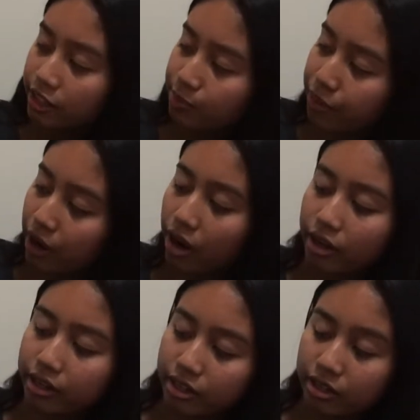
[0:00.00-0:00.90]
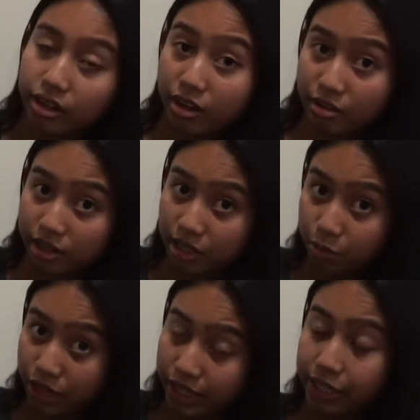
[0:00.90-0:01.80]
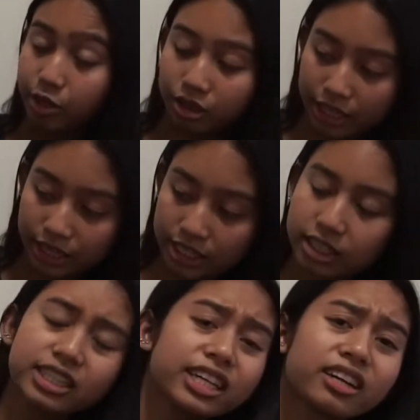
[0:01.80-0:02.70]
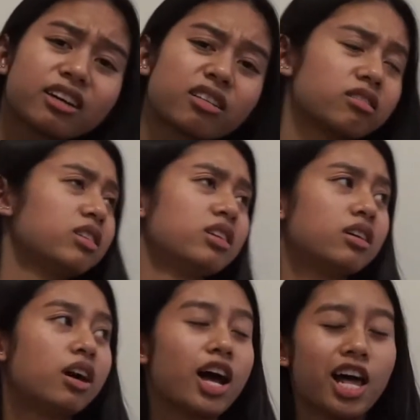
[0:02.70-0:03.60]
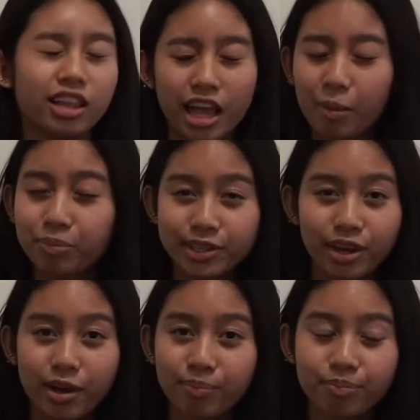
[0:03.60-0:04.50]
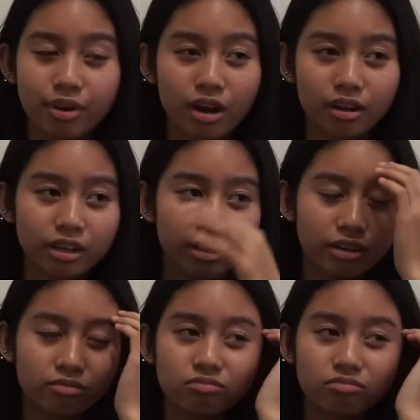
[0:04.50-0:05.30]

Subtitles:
this pocket right here, like this, it's like a laptop pocket,